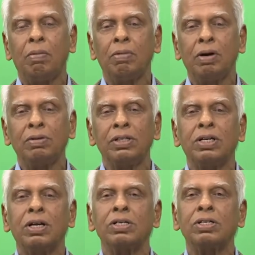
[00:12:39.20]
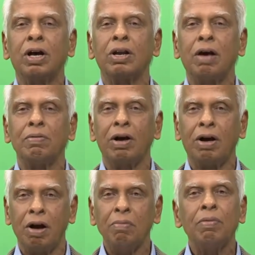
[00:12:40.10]
Yudhishthira's son having
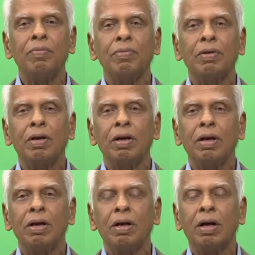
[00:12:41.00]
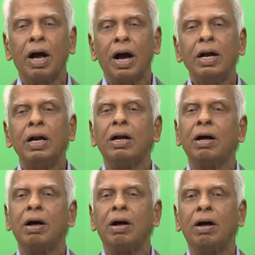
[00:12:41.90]
come, and
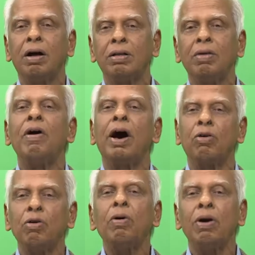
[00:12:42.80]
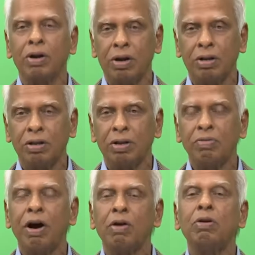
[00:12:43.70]
the fire would burn, the
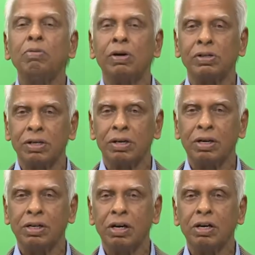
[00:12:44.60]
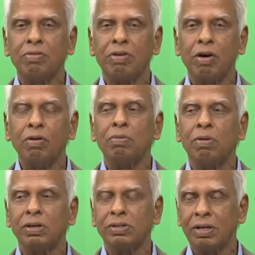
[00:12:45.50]
fire would emerge, yajna fire would
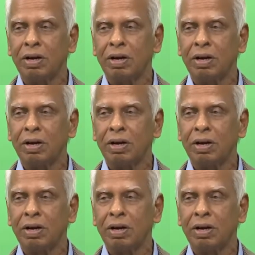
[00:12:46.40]
emerge.